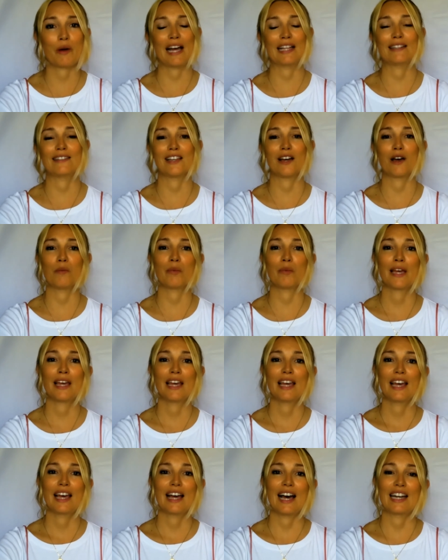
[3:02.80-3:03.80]
adds up,
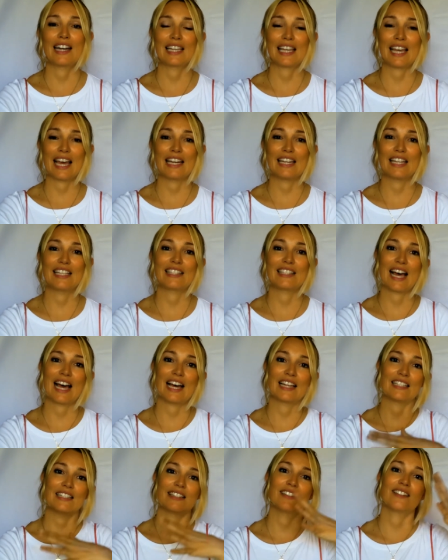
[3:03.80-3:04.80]
and again it's
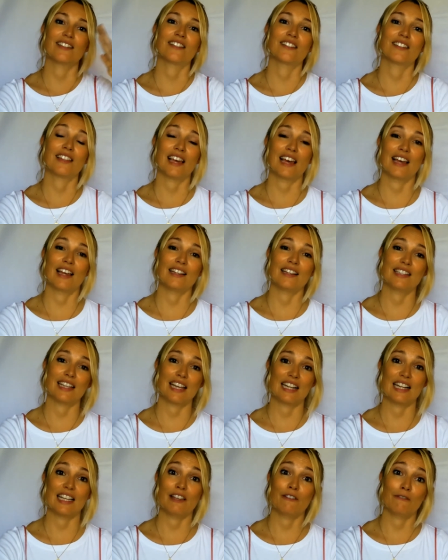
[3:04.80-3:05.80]
added to their
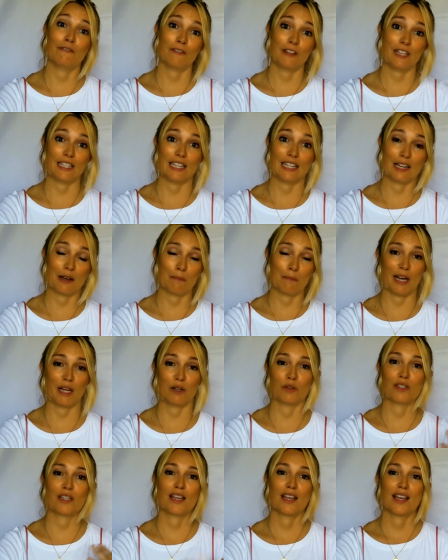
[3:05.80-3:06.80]
daily feeding
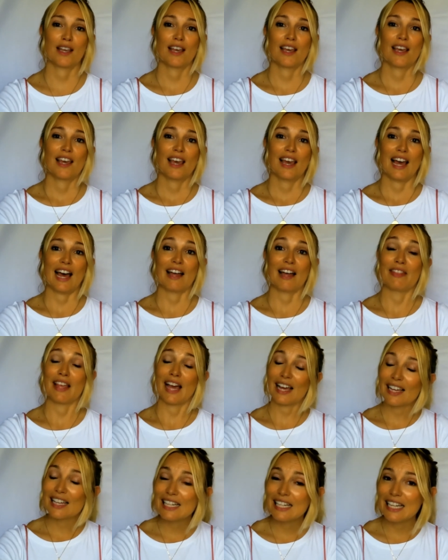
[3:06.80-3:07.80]
amount, and
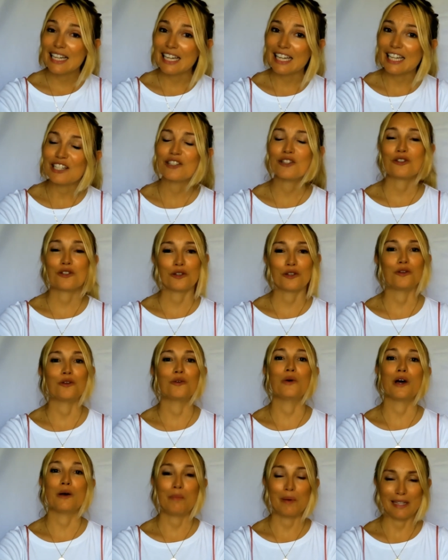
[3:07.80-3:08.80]
that can lead
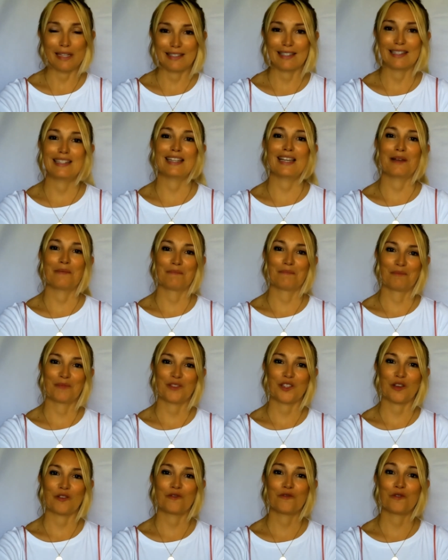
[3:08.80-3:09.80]
to obesity.
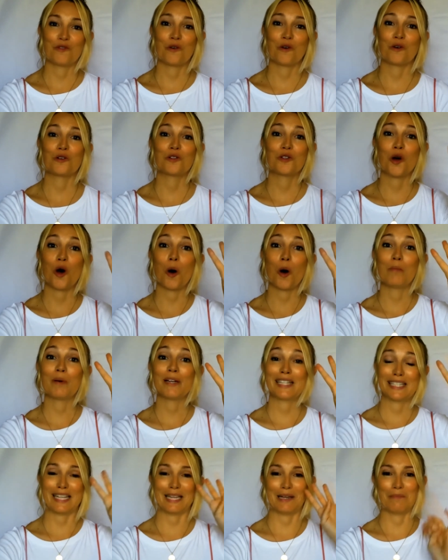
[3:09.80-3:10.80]
So 4 top
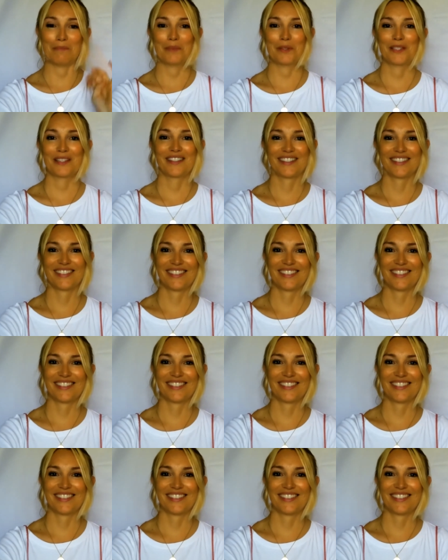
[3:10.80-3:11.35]
tips.